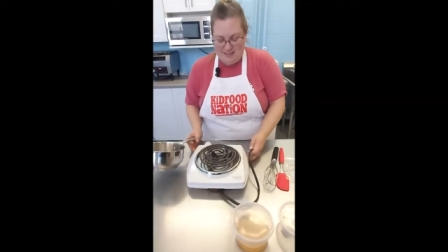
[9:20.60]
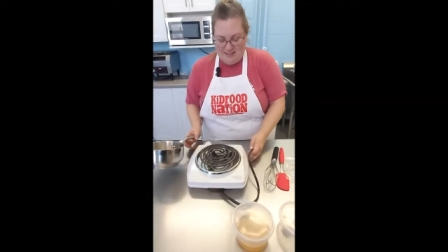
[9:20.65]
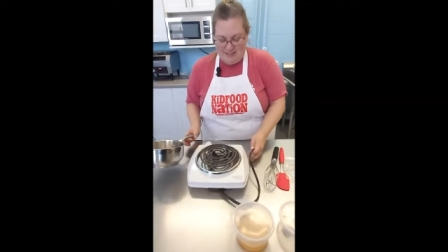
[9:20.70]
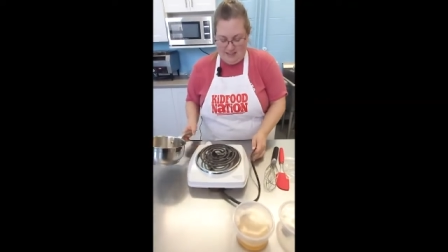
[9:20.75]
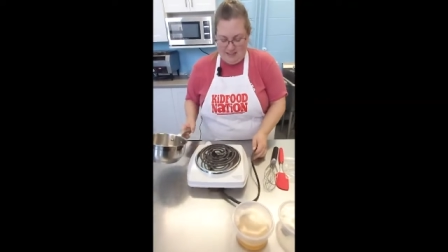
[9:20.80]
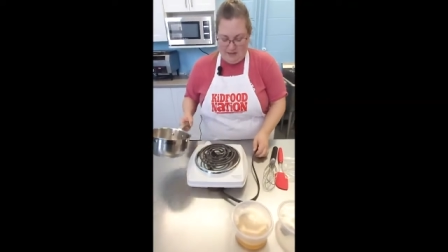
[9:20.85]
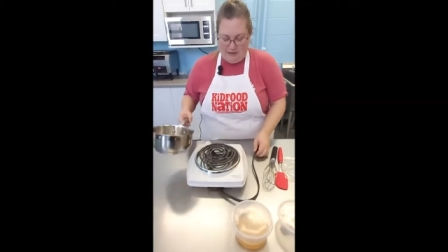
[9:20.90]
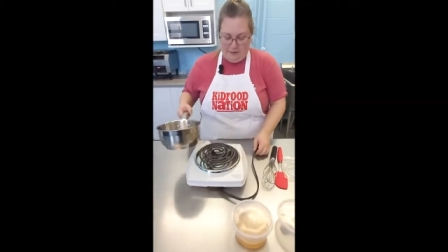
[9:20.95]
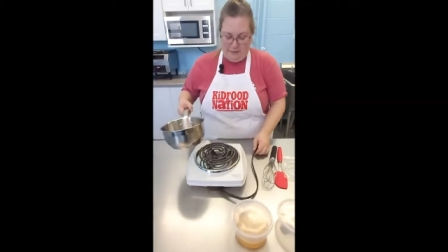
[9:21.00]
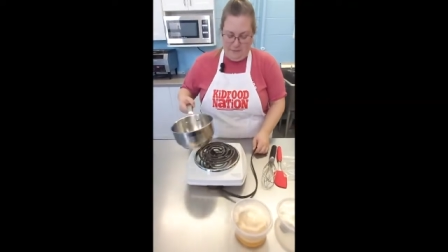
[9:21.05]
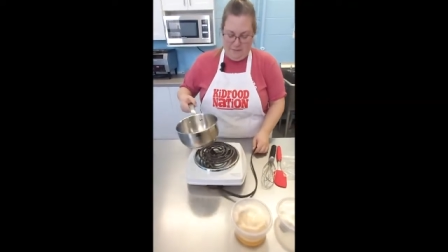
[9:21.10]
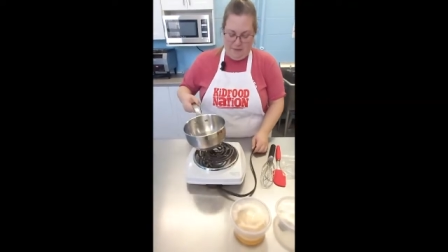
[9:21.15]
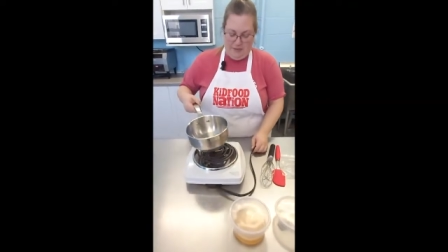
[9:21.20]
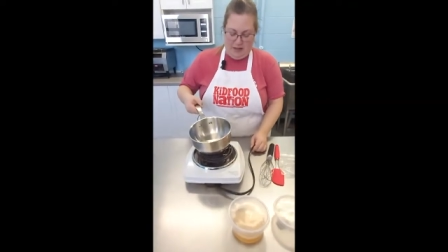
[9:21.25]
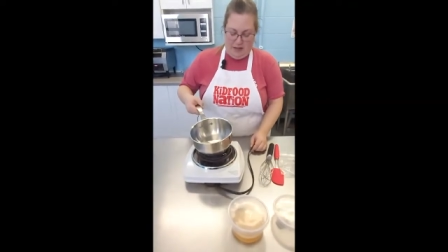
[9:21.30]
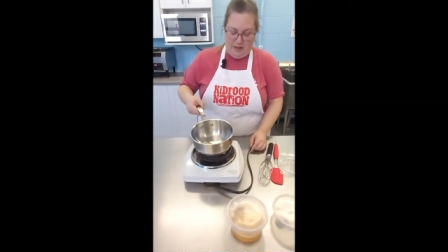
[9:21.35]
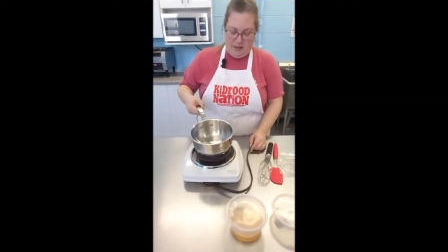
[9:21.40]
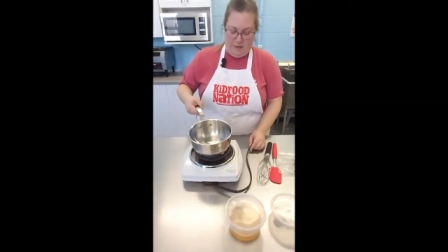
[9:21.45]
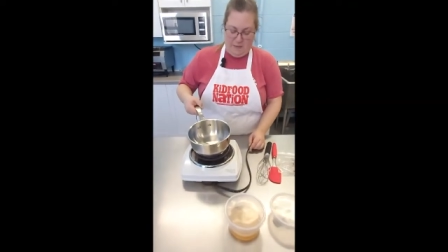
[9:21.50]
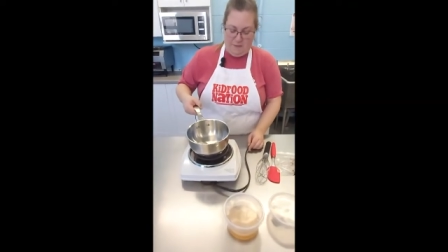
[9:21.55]
here.
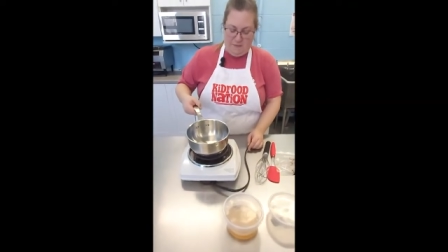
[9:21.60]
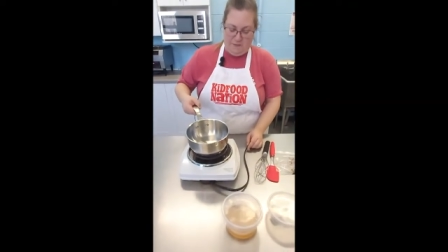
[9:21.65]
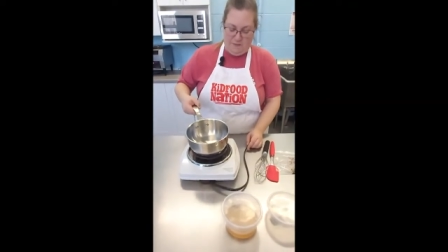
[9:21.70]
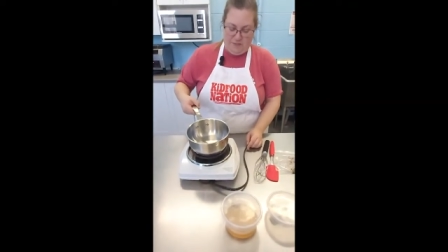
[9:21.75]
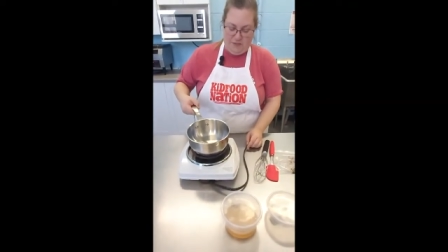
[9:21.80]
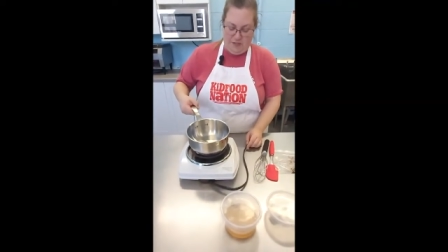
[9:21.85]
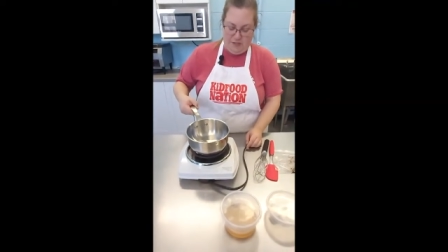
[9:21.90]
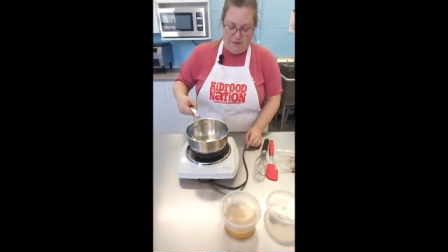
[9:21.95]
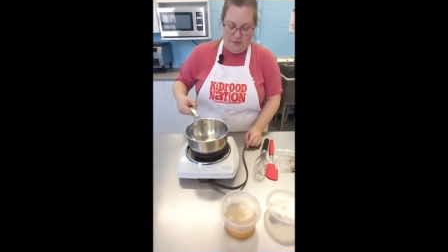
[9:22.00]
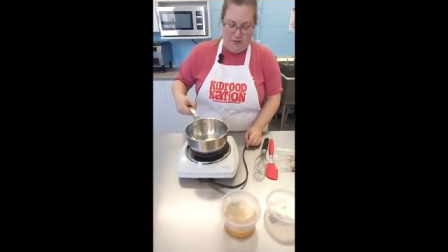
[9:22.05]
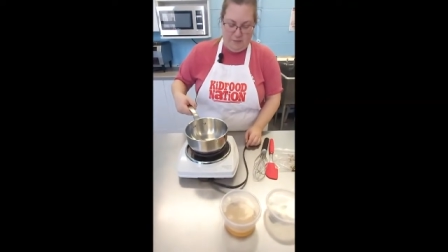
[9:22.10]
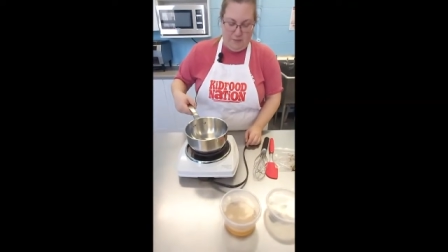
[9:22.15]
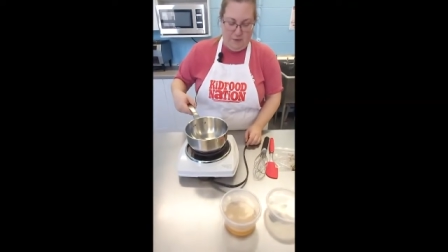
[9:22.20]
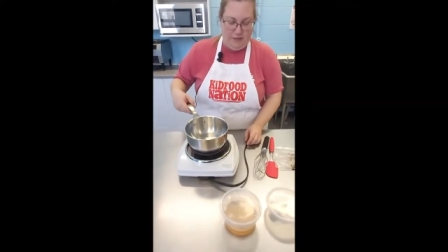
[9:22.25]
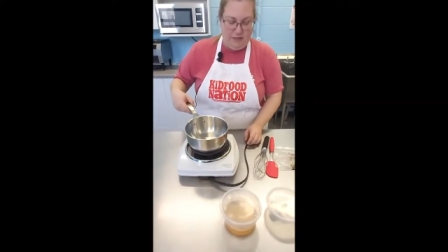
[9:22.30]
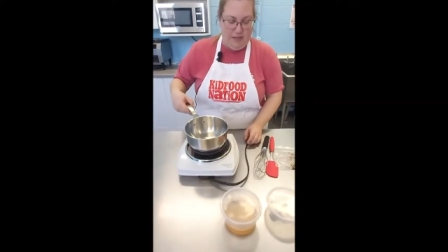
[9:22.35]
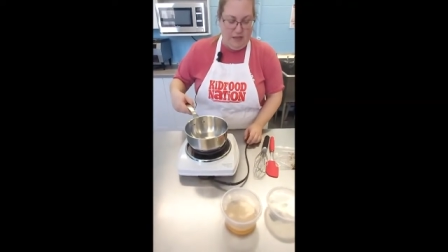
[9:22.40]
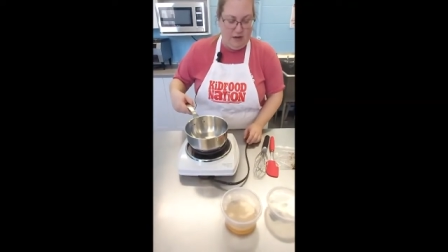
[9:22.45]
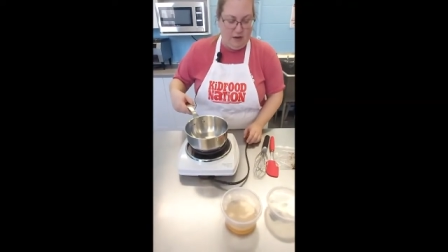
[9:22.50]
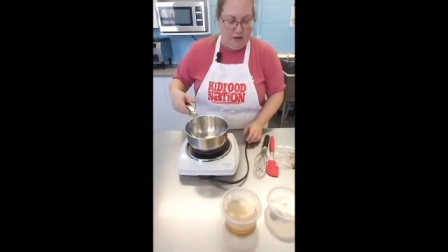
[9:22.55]
Um, so we're gonna
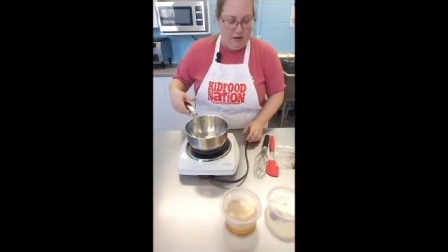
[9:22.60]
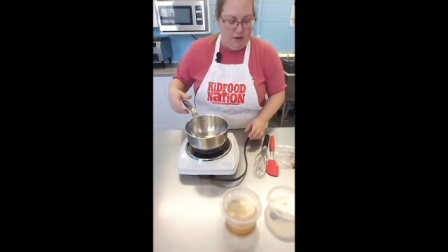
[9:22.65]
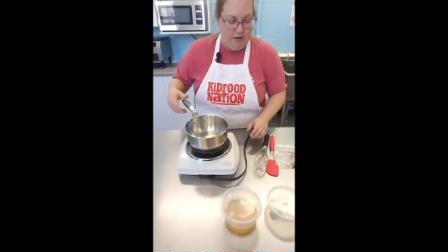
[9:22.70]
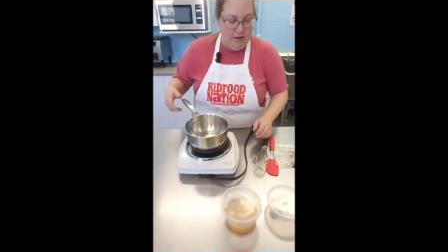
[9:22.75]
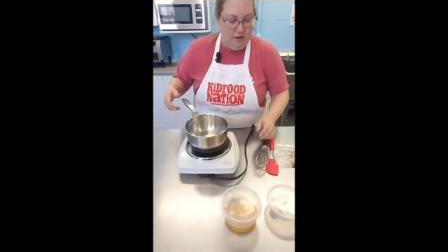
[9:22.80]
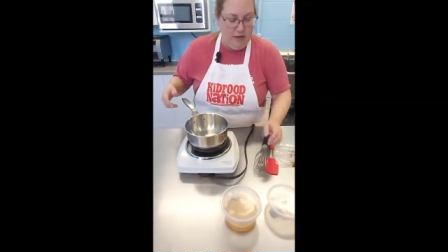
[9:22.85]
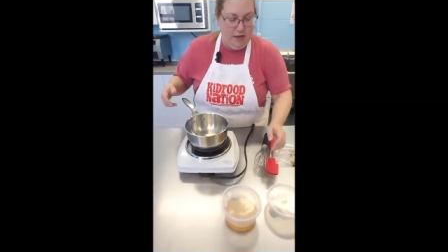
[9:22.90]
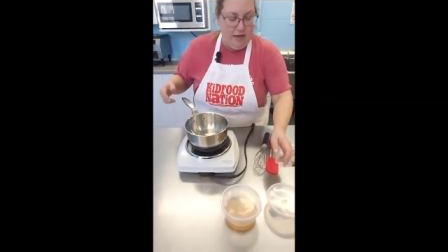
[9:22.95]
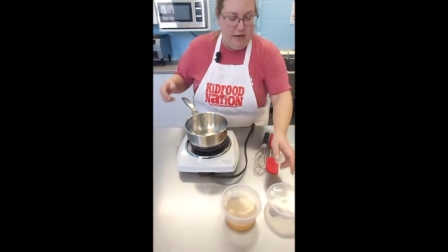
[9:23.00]
put that on,